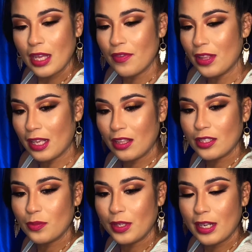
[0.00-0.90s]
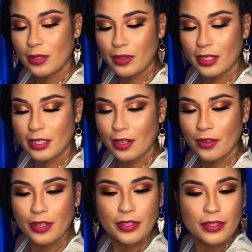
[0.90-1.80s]
feel like it looks really nice with the shadow
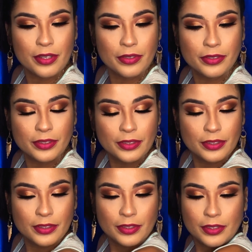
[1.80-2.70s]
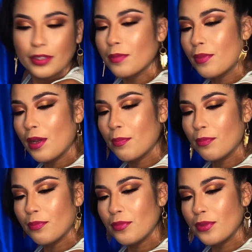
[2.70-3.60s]
also. But
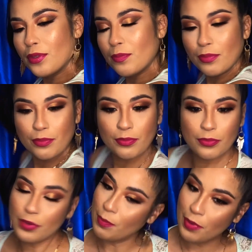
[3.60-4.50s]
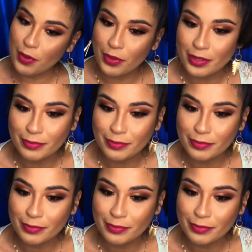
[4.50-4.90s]
use both. What